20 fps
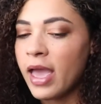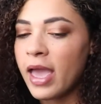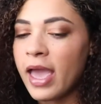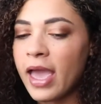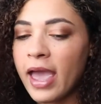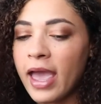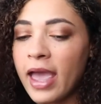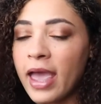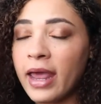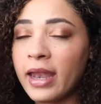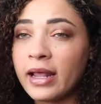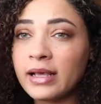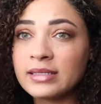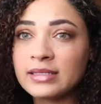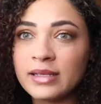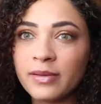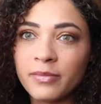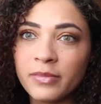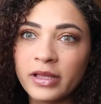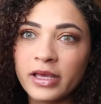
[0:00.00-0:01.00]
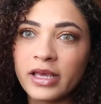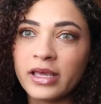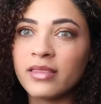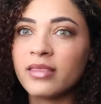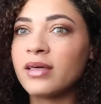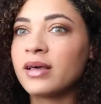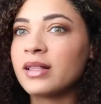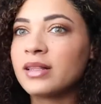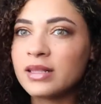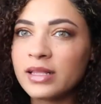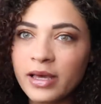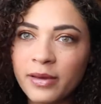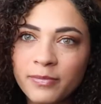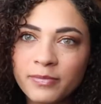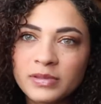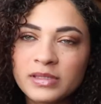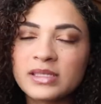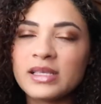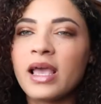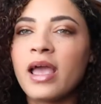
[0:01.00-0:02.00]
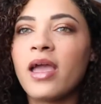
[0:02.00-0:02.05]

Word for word: and assembling the clips